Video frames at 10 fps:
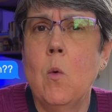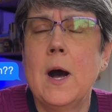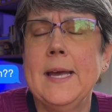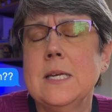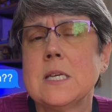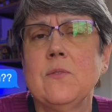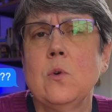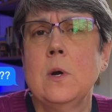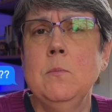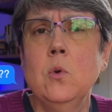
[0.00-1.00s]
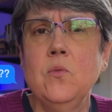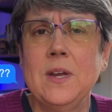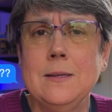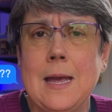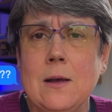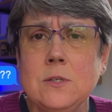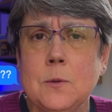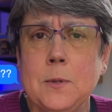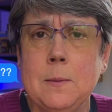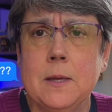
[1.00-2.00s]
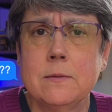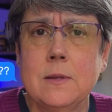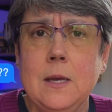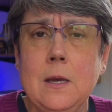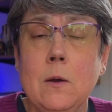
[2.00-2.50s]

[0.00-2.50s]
Why is everyone moving down to Plymouth?